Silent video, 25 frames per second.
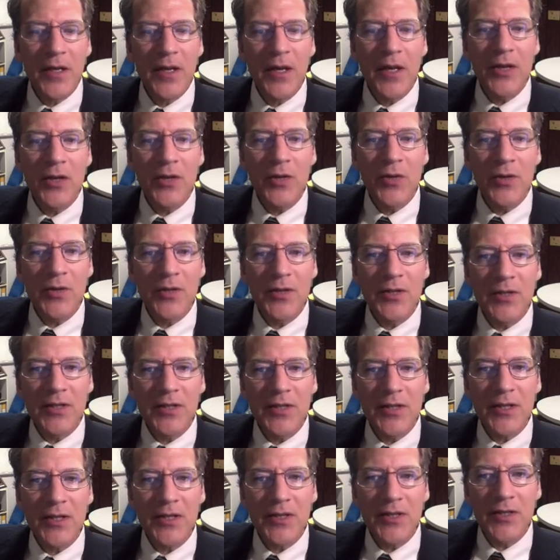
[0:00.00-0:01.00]
and you can
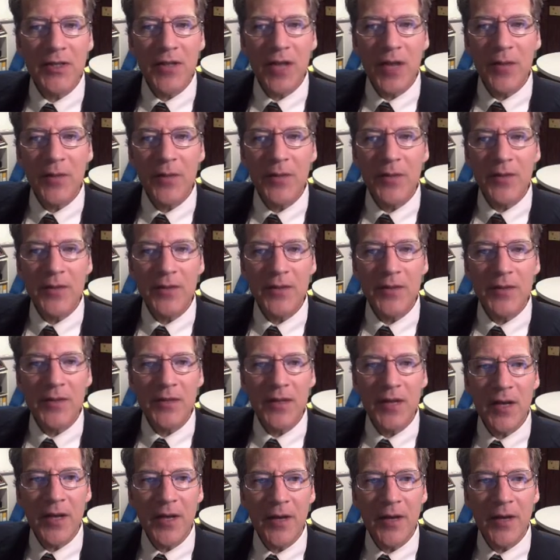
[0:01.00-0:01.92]
see assignments.